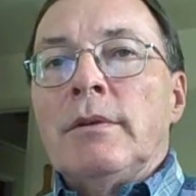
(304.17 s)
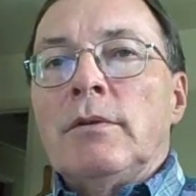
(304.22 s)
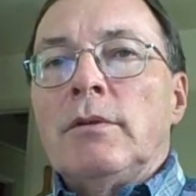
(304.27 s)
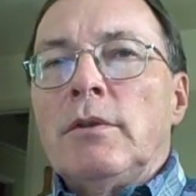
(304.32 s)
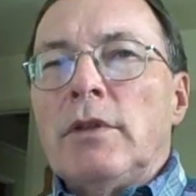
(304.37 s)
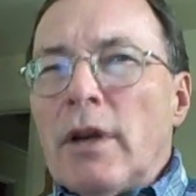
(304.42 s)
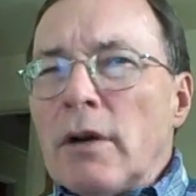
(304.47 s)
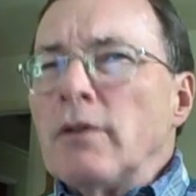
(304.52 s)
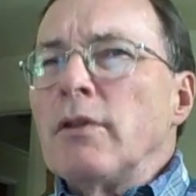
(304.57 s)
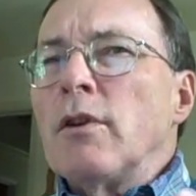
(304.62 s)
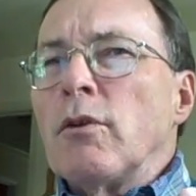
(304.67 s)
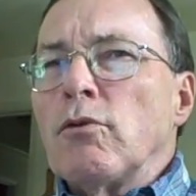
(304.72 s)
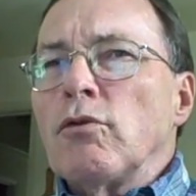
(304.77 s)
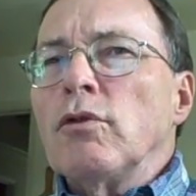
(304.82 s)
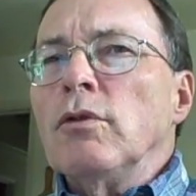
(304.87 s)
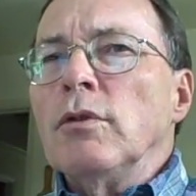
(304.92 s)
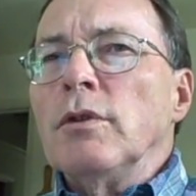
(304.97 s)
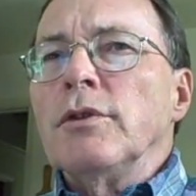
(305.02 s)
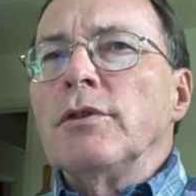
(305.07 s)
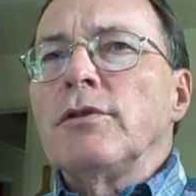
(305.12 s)
They're the
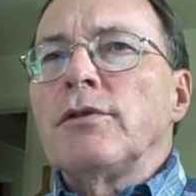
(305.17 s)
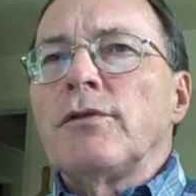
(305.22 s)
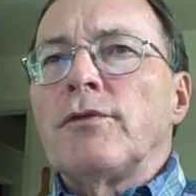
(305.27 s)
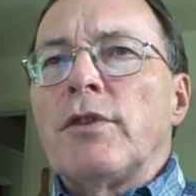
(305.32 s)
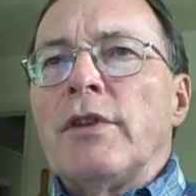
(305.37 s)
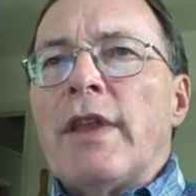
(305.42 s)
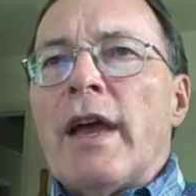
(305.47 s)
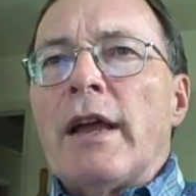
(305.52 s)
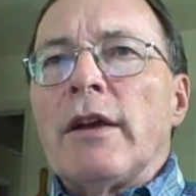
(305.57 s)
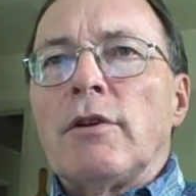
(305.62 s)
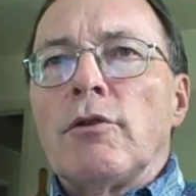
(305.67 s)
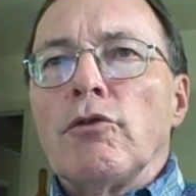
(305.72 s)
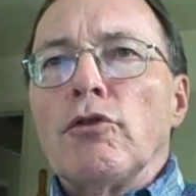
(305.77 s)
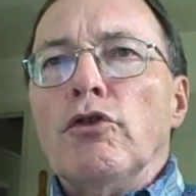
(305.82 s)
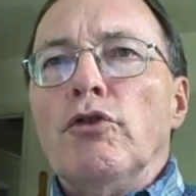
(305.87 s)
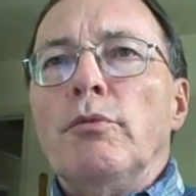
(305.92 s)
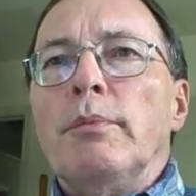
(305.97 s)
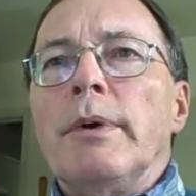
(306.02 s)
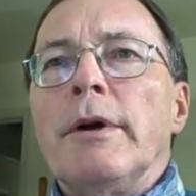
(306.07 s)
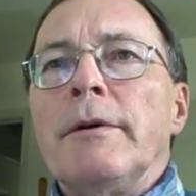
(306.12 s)
rules for that
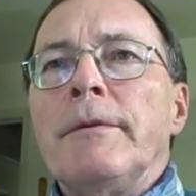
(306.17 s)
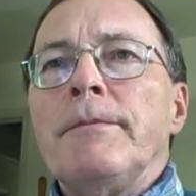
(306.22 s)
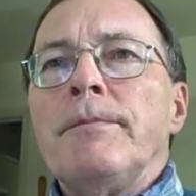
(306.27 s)
group.